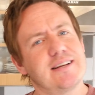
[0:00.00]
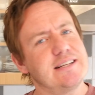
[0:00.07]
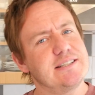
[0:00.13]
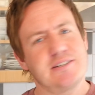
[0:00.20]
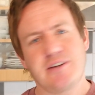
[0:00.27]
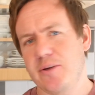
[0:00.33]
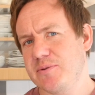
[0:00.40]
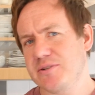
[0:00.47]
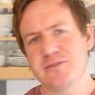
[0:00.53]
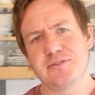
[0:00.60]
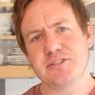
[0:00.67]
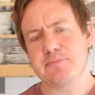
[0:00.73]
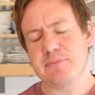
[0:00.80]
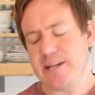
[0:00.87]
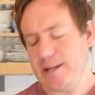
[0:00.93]
I hope it's not
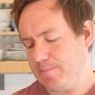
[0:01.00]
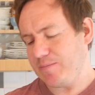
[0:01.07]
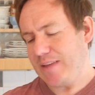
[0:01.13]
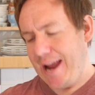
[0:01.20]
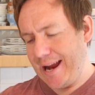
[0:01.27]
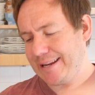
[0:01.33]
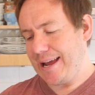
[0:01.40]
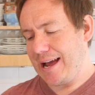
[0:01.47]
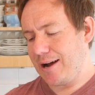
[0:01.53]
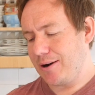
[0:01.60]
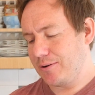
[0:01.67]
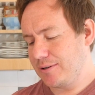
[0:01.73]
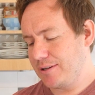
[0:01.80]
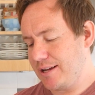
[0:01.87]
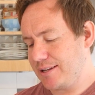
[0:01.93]
just me.
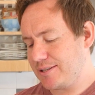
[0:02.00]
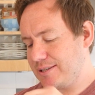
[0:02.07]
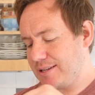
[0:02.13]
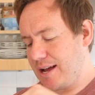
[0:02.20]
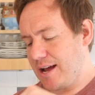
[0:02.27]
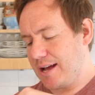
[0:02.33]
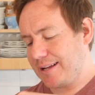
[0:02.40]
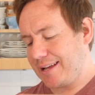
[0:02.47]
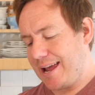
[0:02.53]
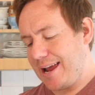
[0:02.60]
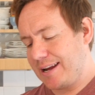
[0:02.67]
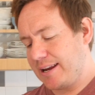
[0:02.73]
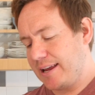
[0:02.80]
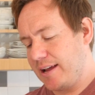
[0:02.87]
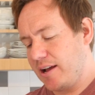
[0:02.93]
Anyhow, let's uh, get
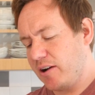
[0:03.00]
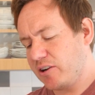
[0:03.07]
in here.